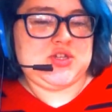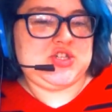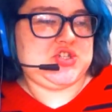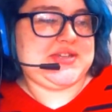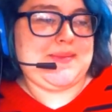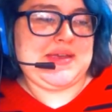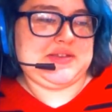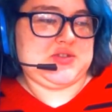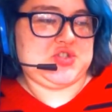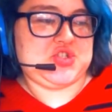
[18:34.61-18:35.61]
She just came
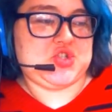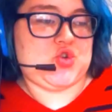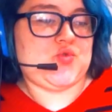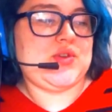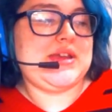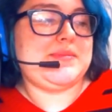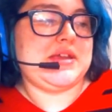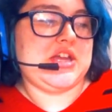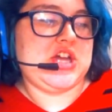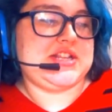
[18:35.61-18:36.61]
in
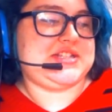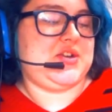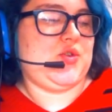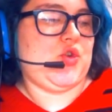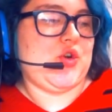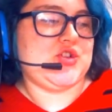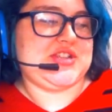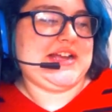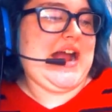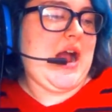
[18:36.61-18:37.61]
screaming guts and glory, just
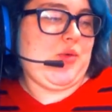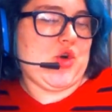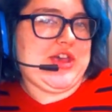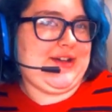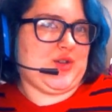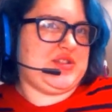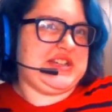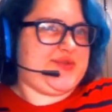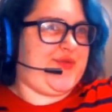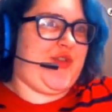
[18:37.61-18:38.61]
like I will kill
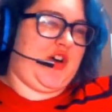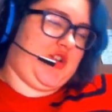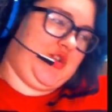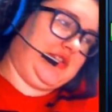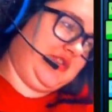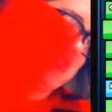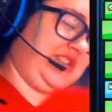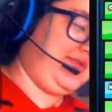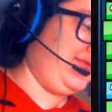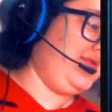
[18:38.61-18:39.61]
these fuckers and
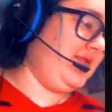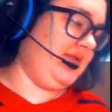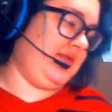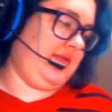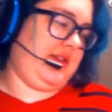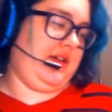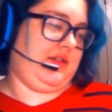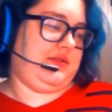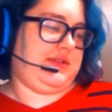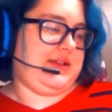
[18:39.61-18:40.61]
just
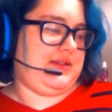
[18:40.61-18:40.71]
kill like